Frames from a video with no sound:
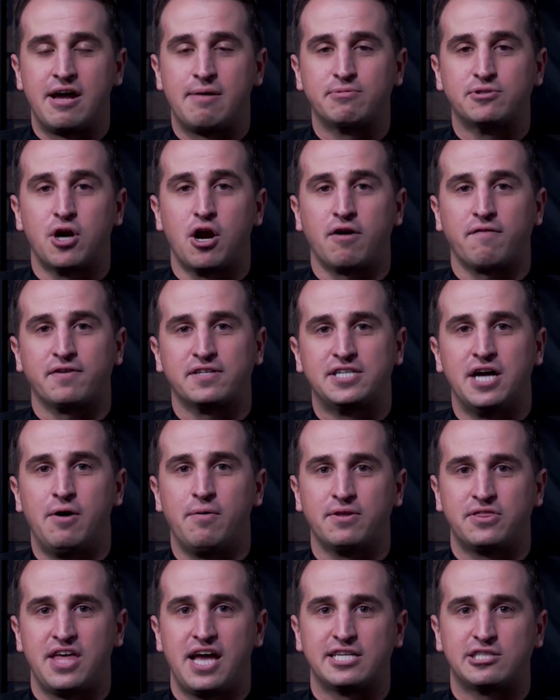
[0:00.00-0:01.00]
I'm Tarek Patel
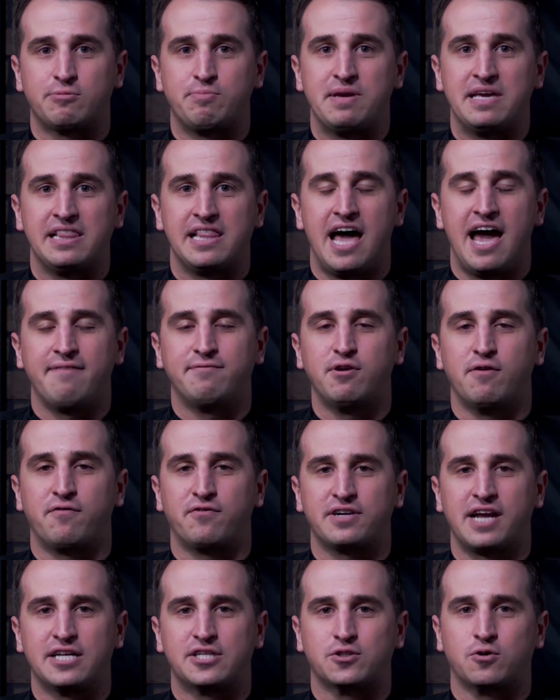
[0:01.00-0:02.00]
with SB Live. Don't
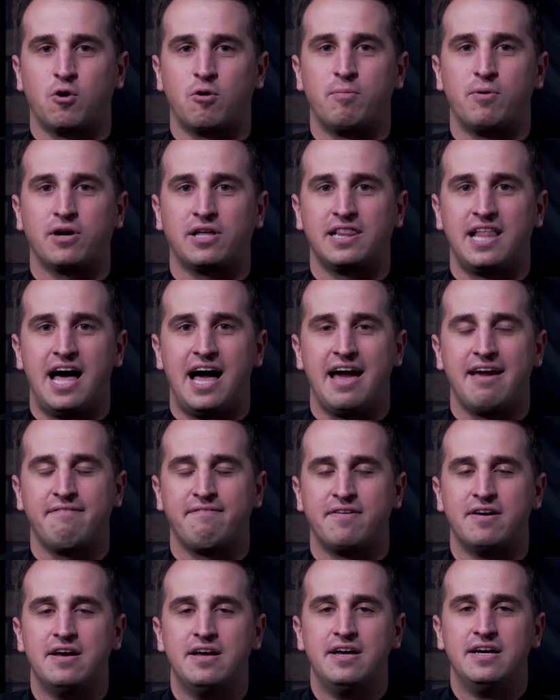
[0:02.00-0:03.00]
forget
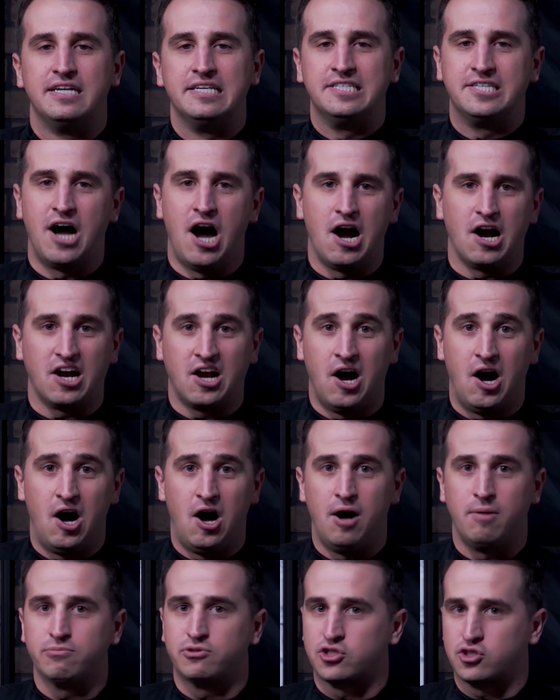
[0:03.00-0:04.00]
scorebooklive.com.